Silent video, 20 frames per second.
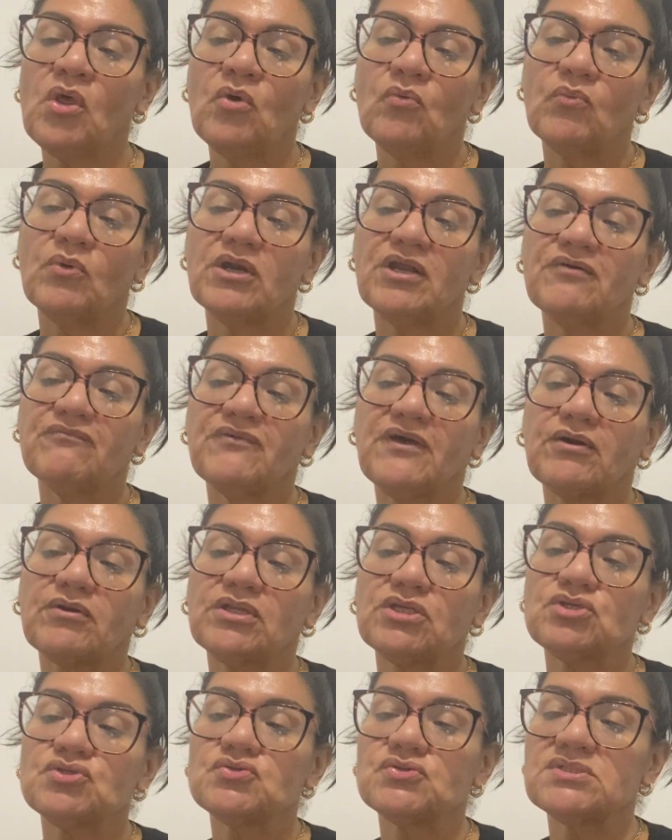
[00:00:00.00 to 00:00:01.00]
What I found
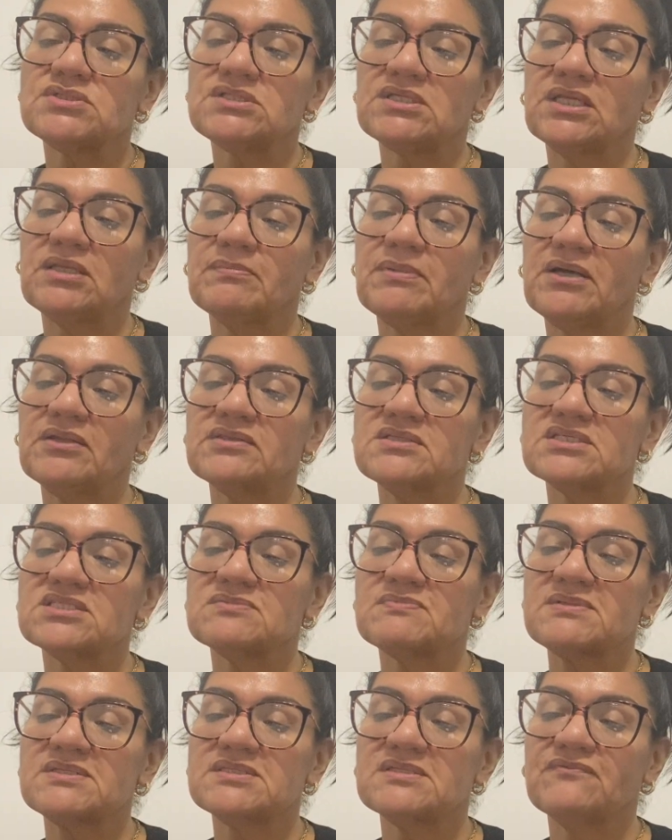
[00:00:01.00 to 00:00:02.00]
interesting about this
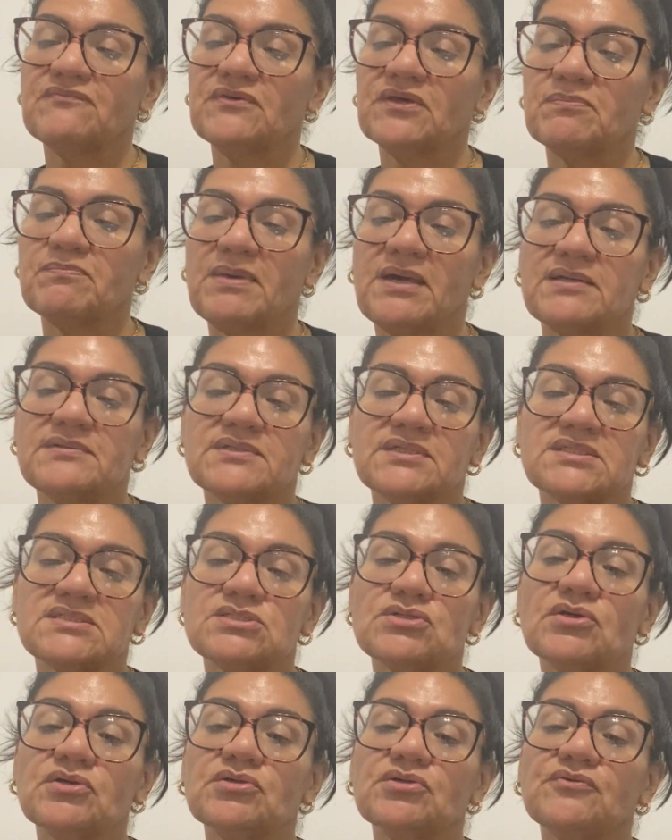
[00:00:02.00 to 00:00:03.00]
specific
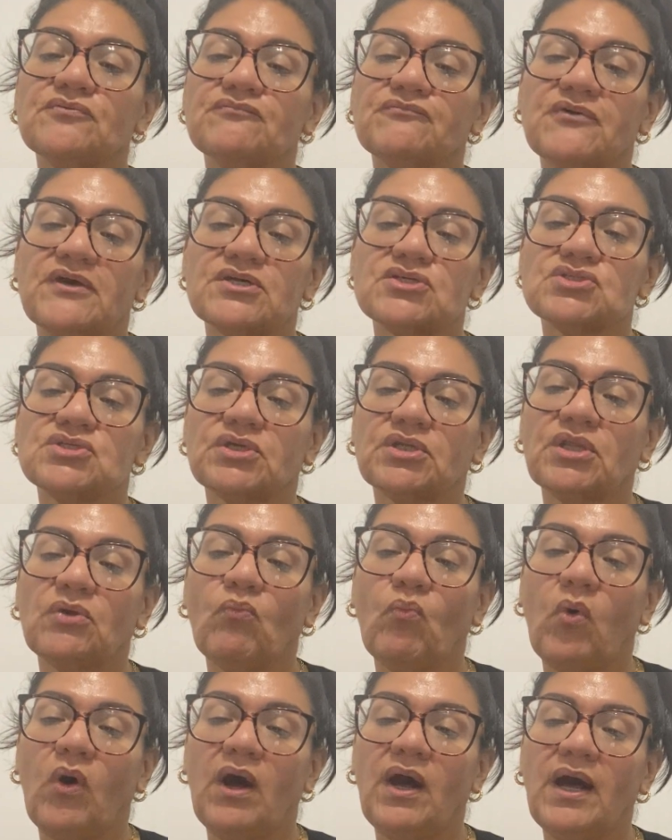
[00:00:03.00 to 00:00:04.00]
bacterial infection
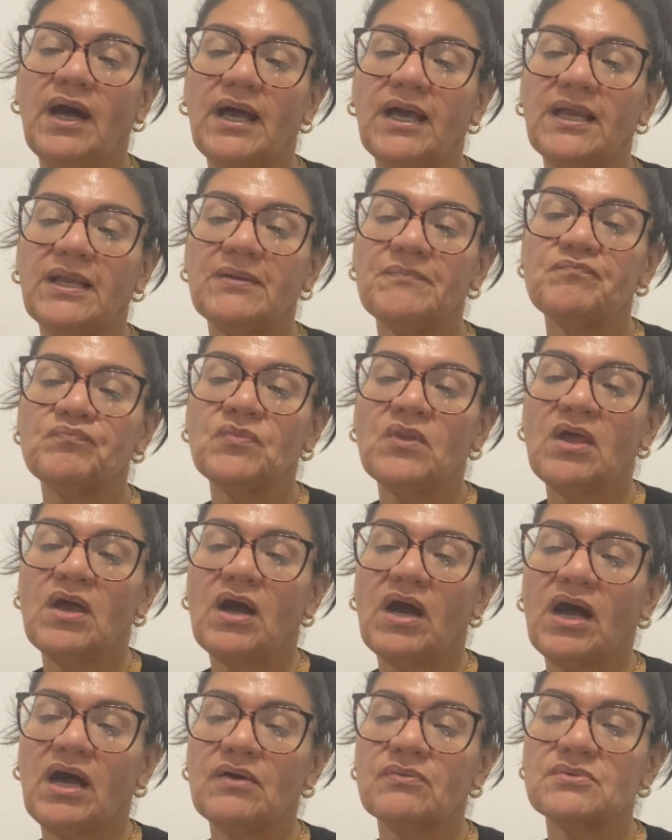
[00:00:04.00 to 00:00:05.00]
and why
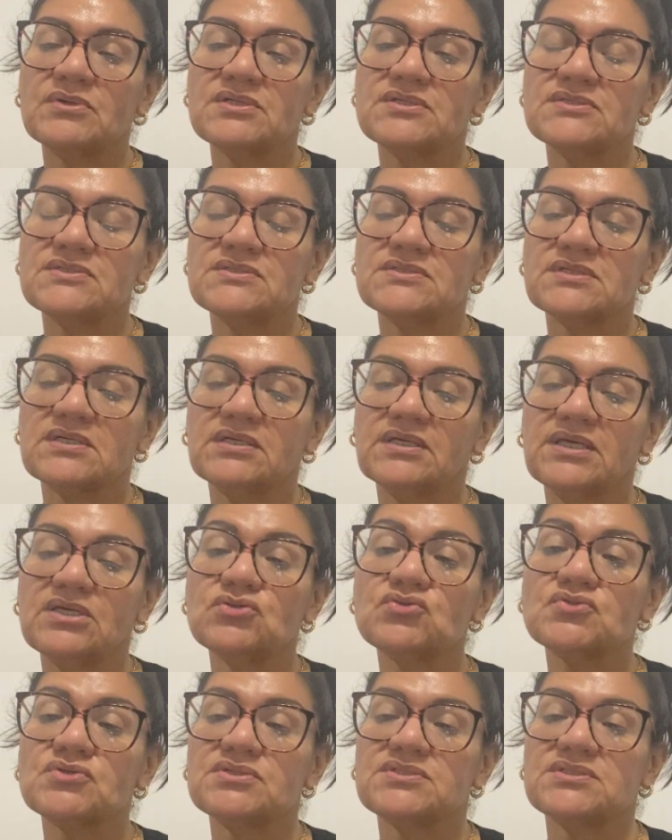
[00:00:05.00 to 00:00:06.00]
I was
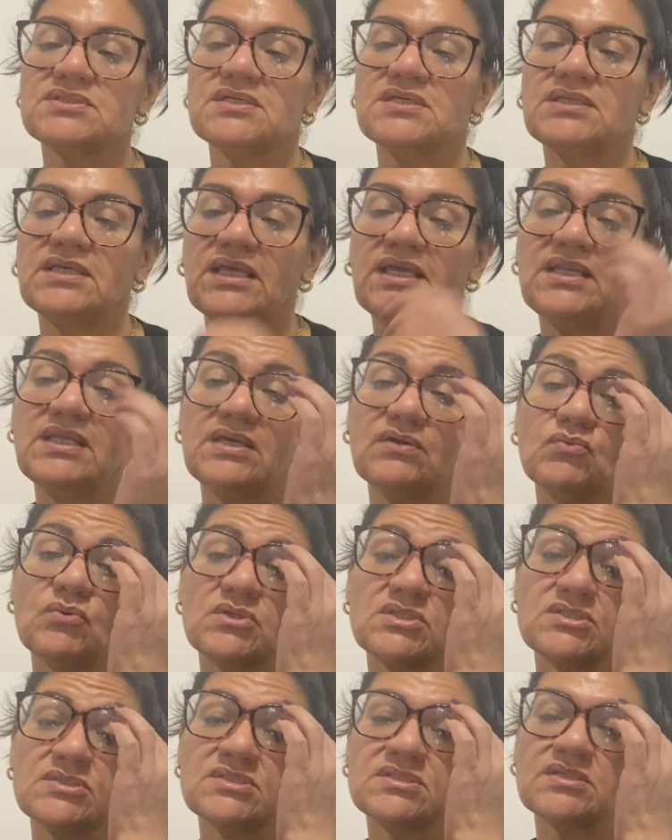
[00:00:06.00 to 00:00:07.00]
interested in it
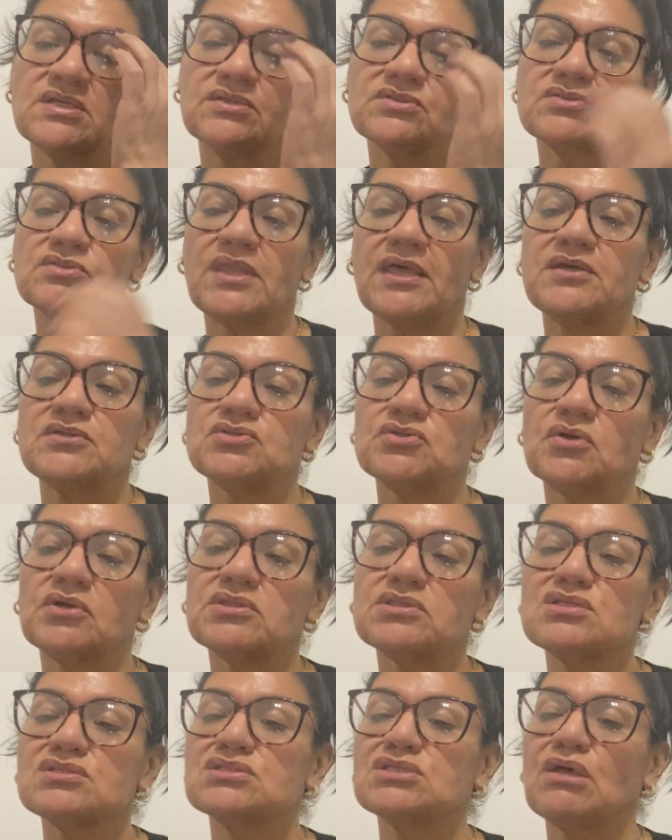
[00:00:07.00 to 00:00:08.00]
was that
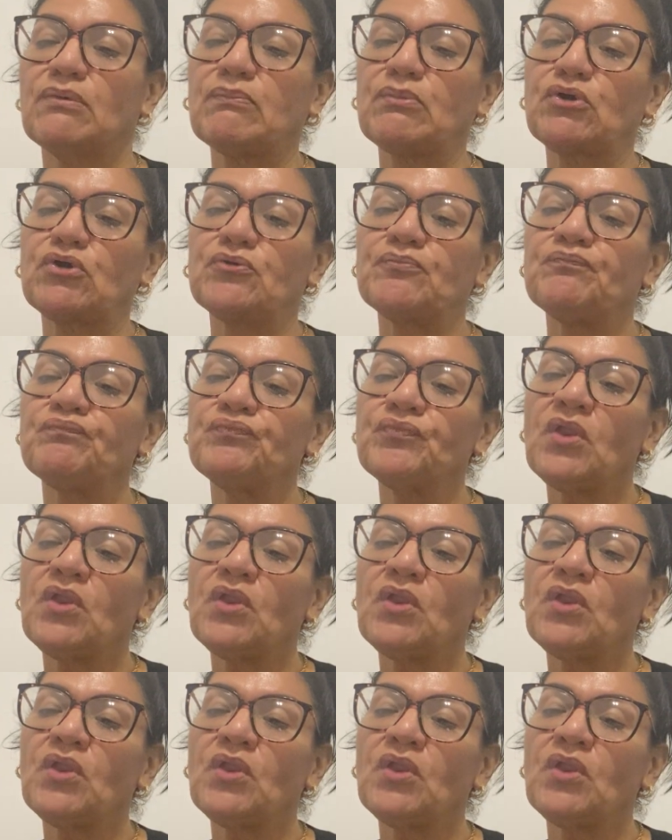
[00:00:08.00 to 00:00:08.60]
during the summer